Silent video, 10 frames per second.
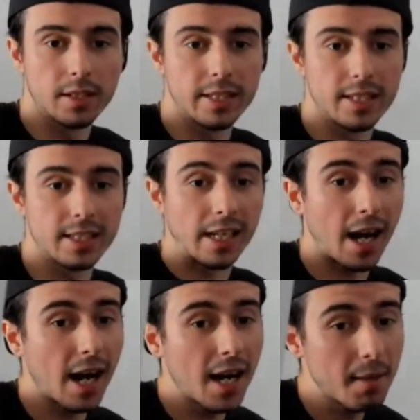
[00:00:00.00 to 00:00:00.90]
The
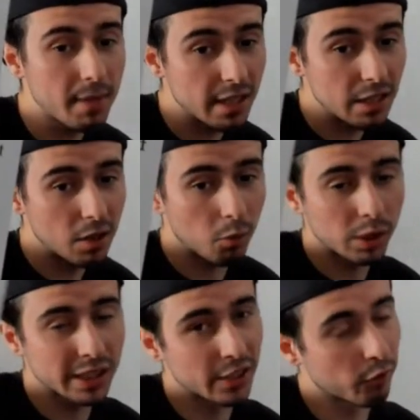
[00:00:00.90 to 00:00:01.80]
timing
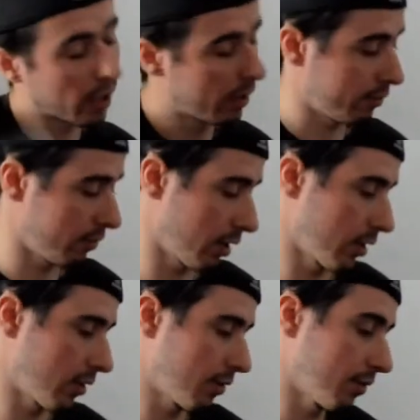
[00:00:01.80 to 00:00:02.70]
wasn't right for us.